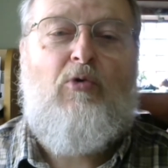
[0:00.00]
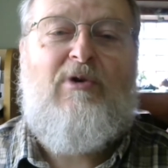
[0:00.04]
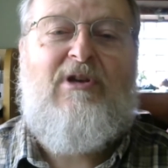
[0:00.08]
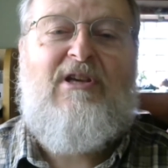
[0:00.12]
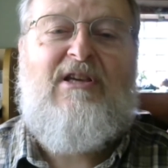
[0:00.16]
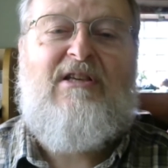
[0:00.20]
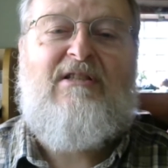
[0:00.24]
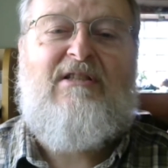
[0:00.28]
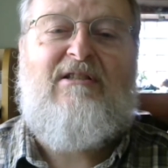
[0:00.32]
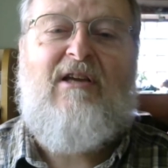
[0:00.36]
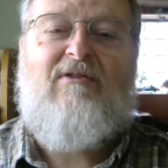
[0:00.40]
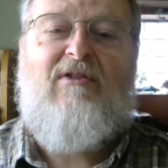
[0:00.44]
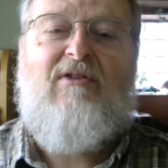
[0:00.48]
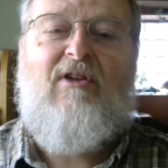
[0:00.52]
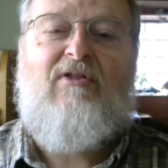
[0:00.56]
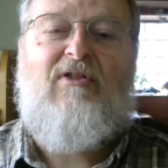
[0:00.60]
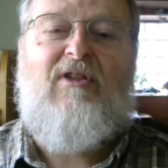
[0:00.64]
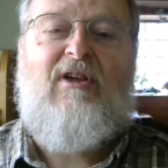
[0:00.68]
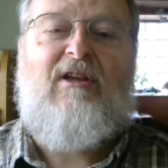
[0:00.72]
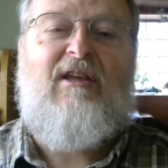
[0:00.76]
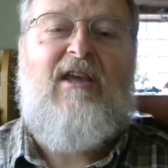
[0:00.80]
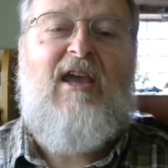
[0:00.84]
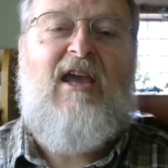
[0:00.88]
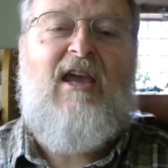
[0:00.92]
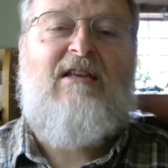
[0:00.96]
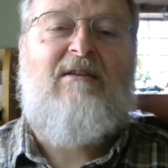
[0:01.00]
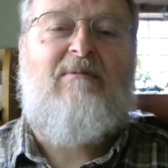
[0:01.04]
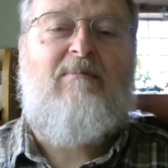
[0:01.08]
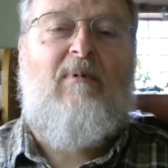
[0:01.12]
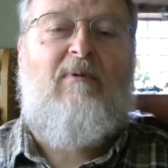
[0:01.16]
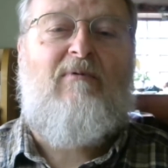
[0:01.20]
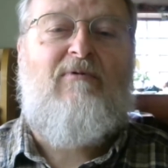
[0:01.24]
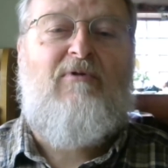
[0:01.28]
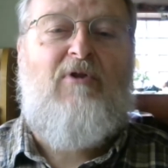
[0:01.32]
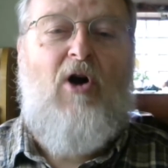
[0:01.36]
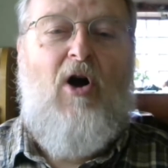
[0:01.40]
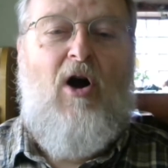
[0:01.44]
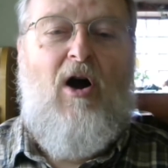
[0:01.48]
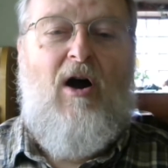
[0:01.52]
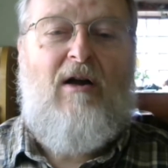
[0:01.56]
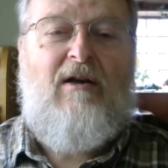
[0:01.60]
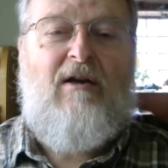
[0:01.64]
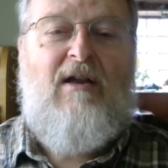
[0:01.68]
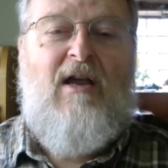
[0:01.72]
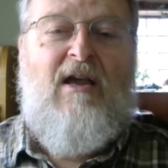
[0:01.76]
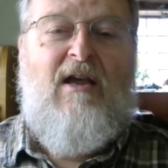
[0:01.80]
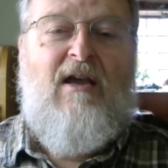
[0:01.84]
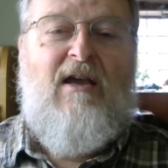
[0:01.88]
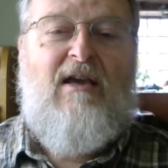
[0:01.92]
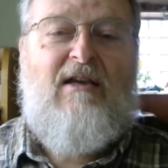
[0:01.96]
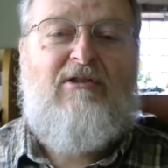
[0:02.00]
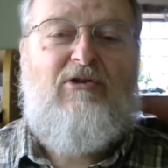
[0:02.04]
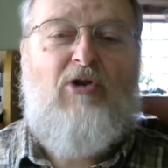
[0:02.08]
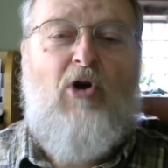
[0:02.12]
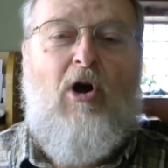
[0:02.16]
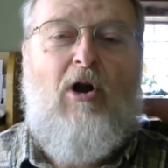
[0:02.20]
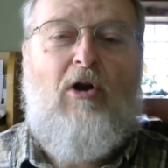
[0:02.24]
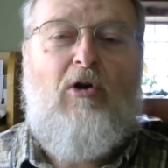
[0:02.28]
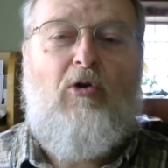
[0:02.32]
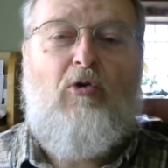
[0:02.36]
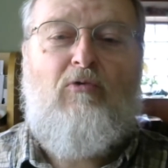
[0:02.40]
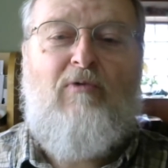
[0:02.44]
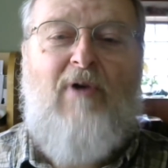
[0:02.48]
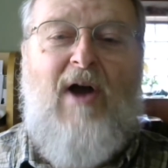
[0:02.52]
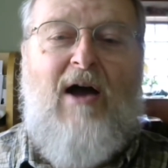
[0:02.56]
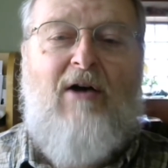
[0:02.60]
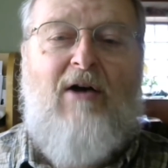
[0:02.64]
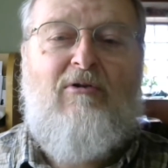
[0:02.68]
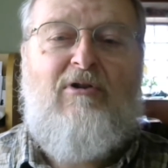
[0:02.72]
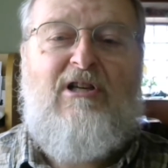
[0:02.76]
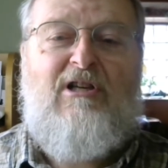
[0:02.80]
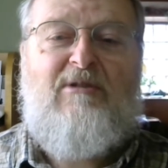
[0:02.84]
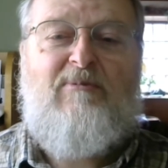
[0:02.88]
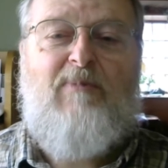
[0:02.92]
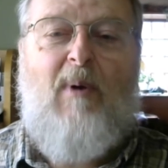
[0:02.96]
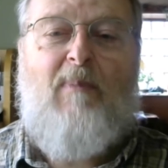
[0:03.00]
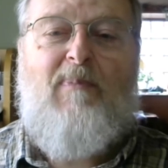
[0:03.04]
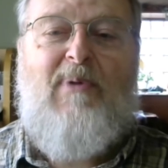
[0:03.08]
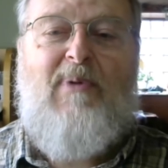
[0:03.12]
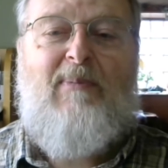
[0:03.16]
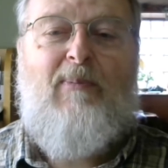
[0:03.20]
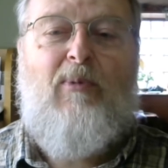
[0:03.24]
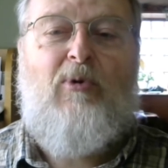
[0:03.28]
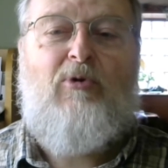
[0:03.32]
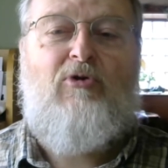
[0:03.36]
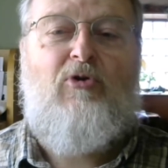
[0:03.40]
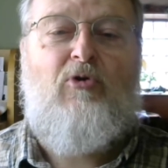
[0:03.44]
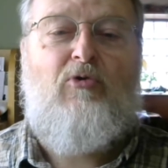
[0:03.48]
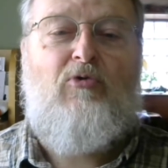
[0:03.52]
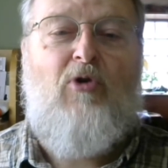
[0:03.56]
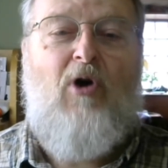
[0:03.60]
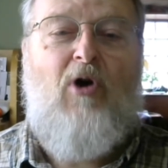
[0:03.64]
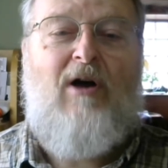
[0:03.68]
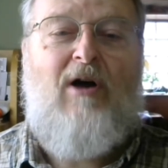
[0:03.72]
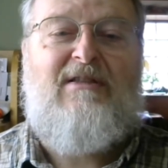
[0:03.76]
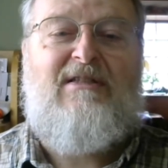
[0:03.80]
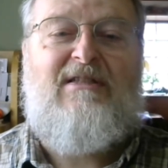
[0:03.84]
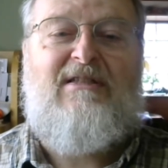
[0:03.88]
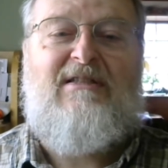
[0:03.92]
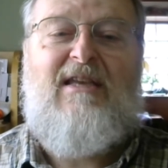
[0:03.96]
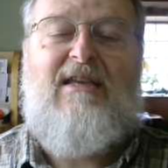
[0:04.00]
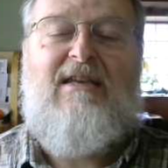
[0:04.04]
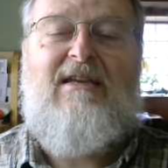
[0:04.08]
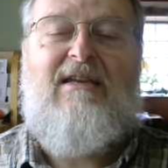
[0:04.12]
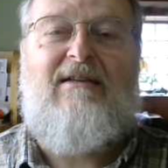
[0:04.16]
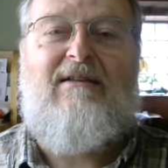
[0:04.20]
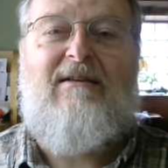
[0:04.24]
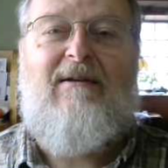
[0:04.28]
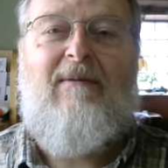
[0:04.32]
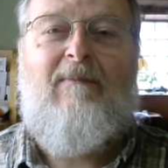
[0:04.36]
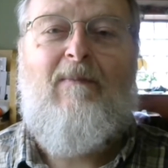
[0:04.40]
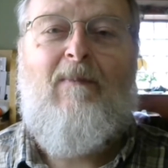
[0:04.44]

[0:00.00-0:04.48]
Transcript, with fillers: He said that the kingdom of God is all around us, but people do not see it.